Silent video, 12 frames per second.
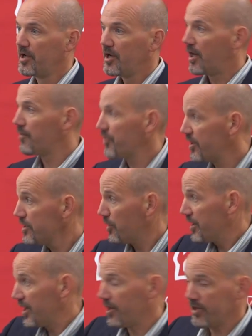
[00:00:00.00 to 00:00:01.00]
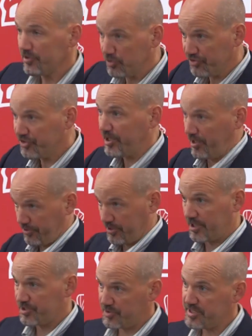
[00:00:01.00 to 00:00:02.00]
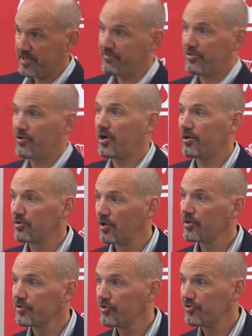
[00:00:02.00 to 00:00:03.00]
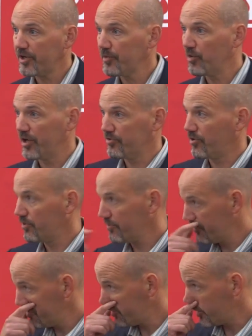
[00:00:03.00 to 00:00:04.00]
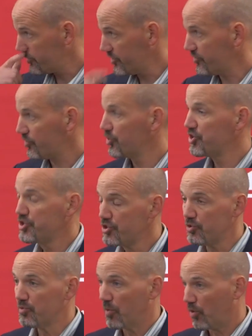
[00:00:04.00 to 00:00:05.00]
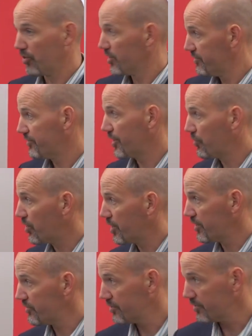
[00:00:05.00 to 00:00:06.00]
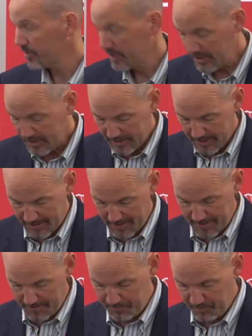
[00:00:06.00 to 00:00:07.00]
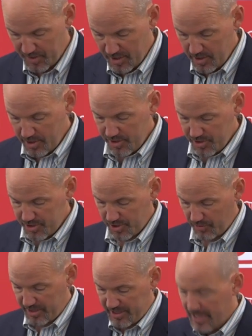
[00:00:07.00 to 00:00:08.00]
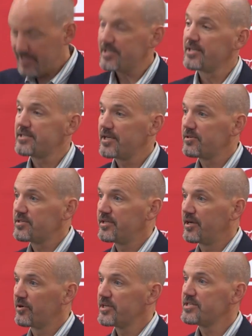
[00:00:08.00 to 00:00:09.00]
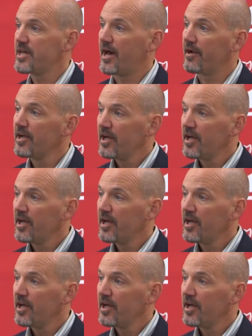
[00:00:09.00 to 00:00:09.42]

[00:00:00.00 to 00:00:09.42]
Um, you know, and you could see other countries have thought along those same ways. All of these countries could do more if they wanted to. Um, so in that sense, there there is that.